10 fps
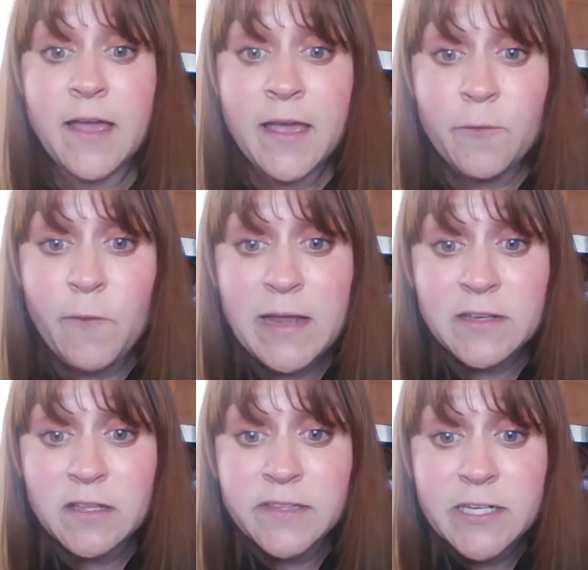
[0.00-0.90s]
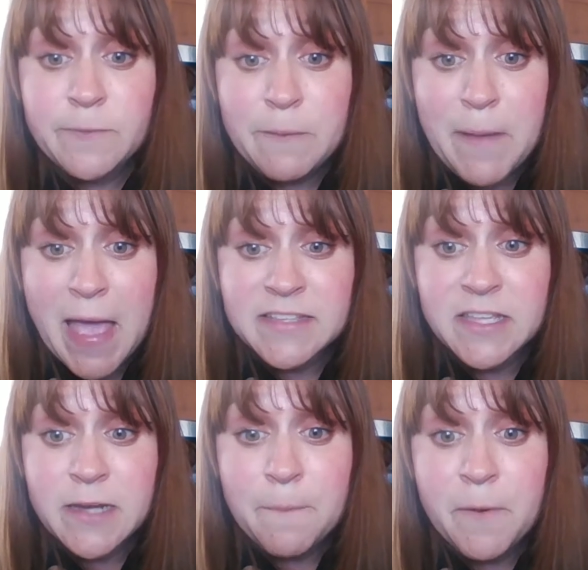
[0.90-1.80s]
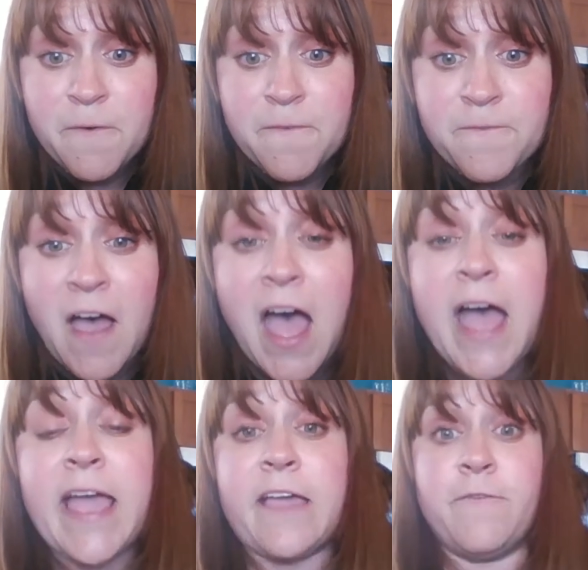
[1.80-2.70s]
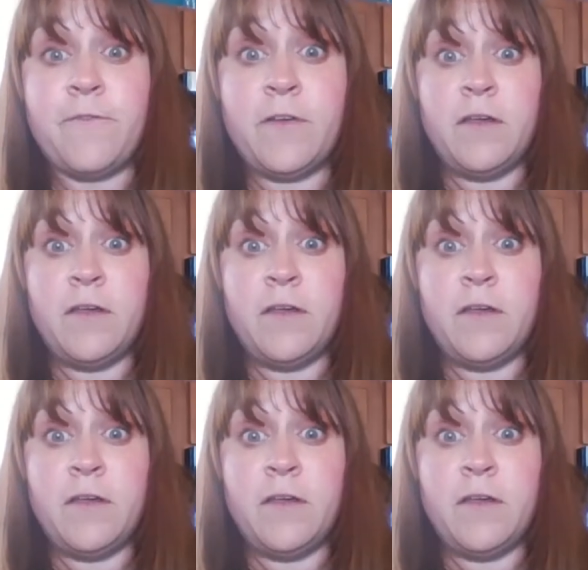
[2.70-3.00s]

It went a little bit past the number 5.